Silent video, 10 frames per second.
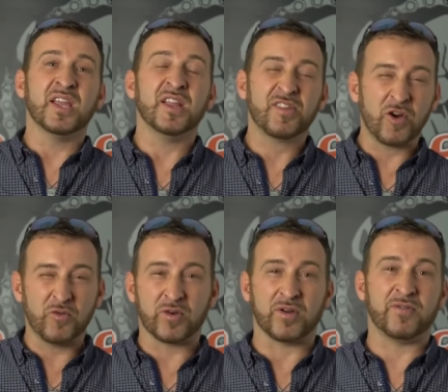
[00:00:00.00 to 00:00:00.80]
It's
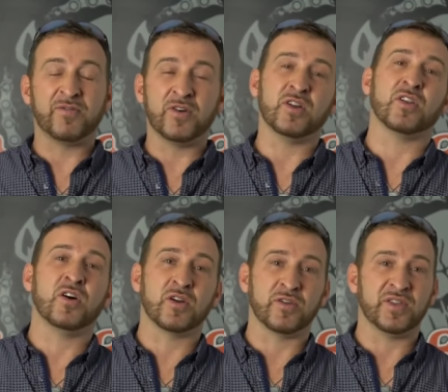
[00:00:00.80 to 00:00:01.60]
over a foot
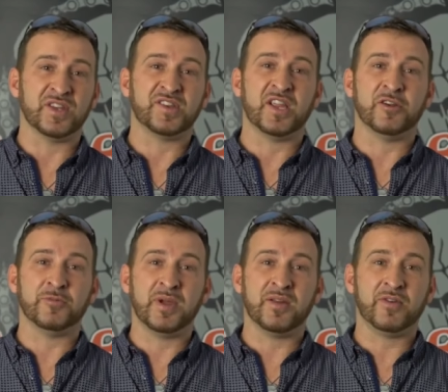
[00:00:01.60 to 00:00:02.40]
longer than a
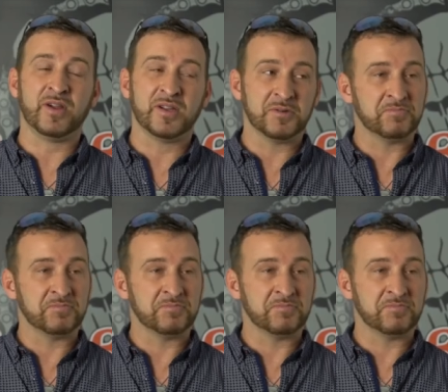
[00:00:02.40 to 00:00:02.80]
standard Maverick.